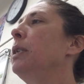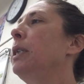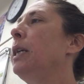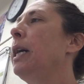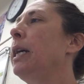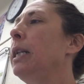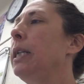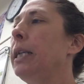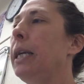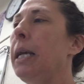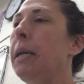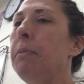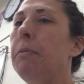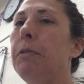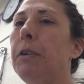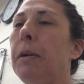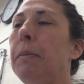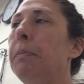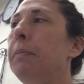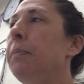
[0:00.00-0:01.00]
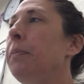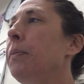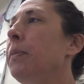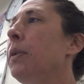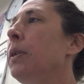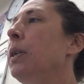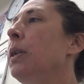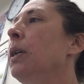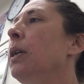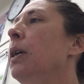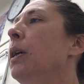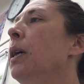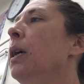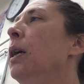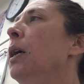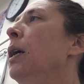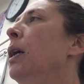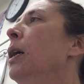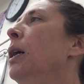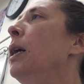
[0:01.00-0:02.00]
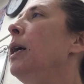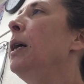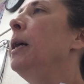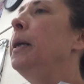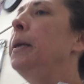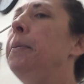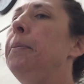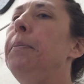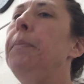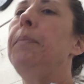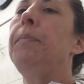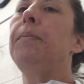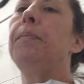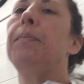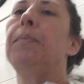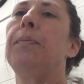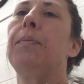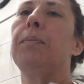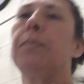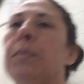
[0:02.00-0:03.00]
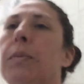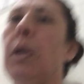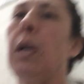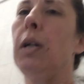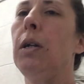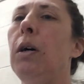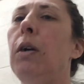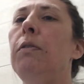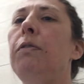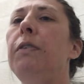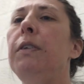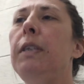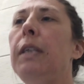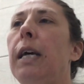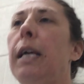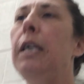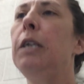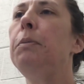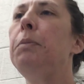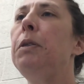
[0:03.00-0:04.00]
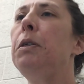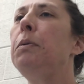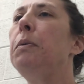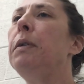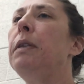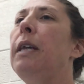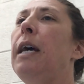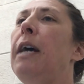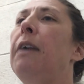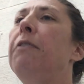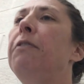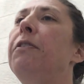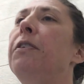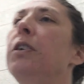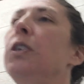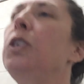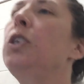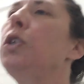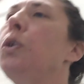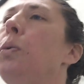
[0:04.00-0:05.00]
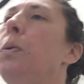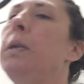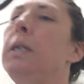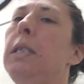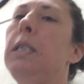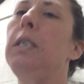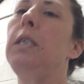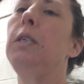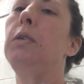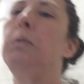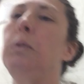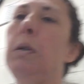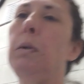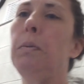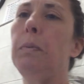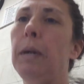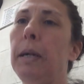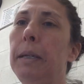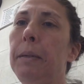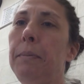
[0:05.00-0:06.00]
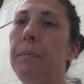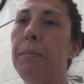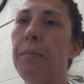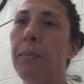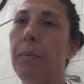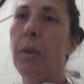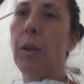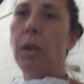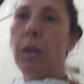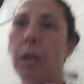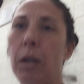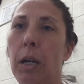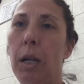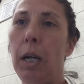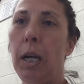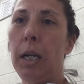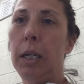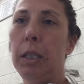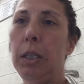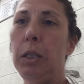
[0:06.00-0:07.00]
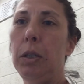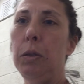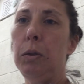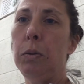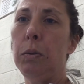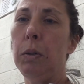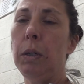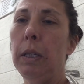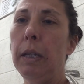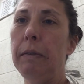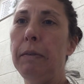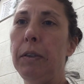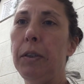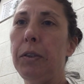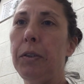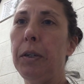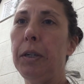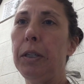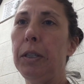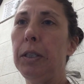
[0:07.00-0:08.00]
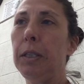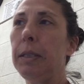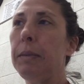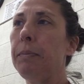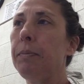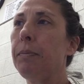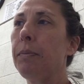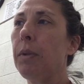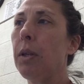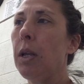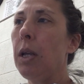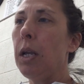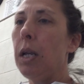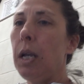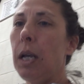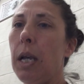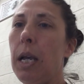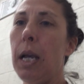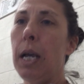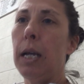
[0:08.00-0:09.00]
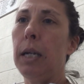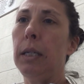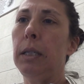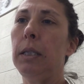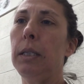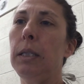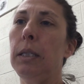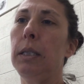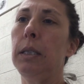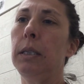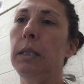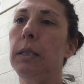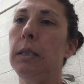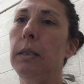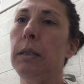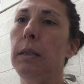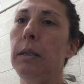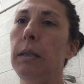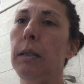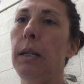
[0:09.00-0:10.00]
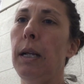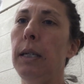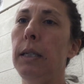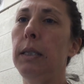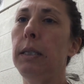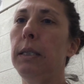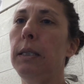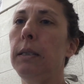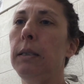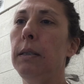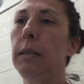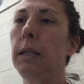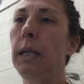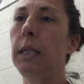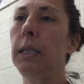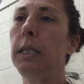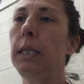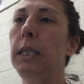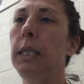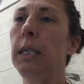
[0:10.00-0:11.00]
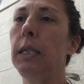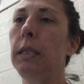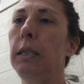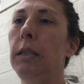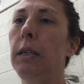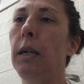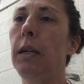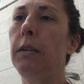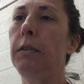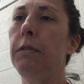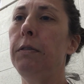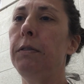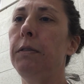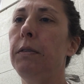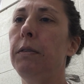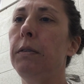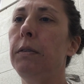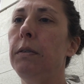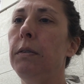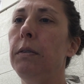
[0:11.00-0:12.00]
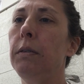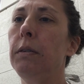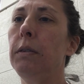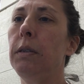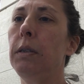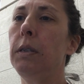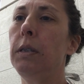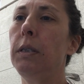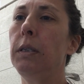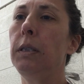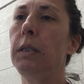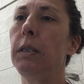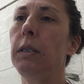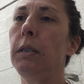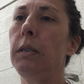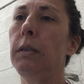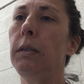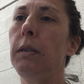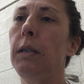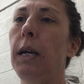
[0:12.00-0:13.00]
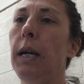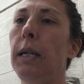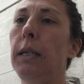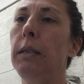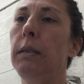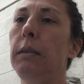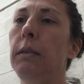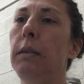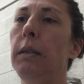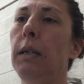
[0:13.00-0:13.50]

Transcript: the title came from. And hopefully that helps you with that first quiz in Unit 1, you 11th graders. And that's the end of that